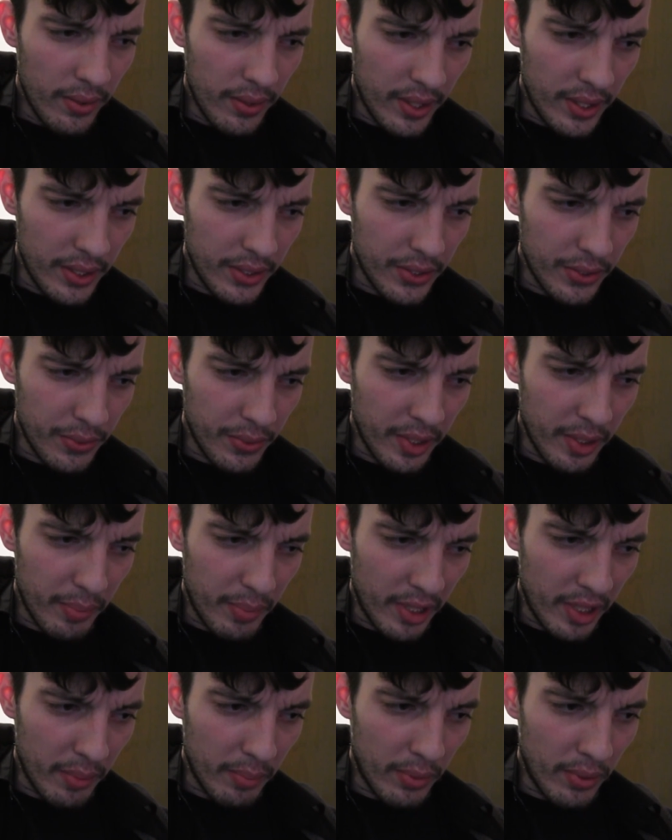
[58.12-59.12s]
These 3
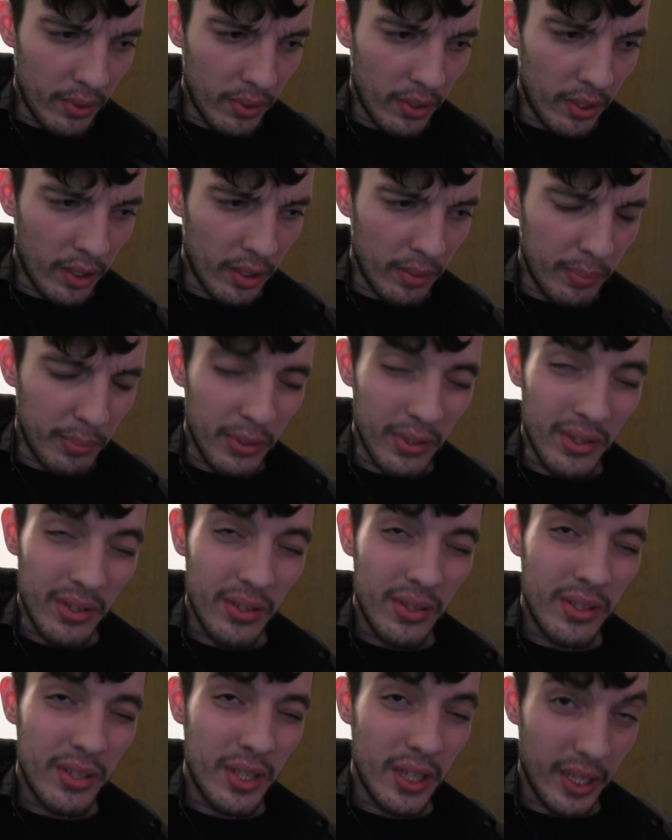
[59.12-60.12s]
people are
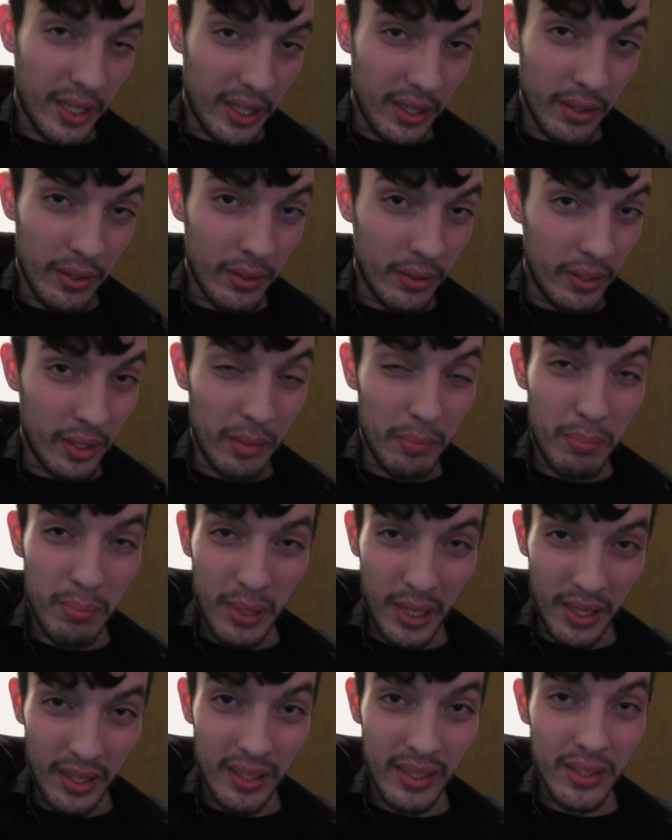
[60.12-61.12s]
particularly
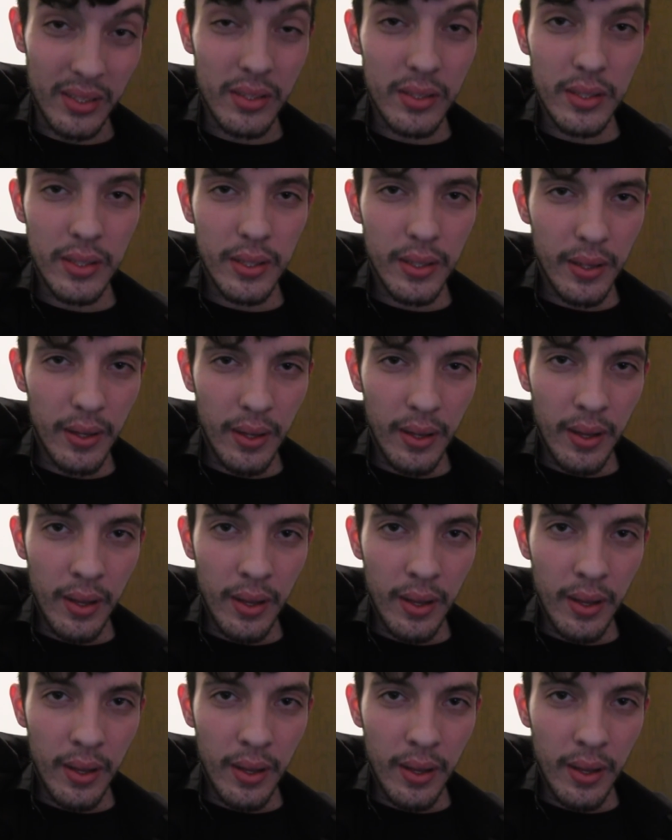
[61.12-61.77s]
pissed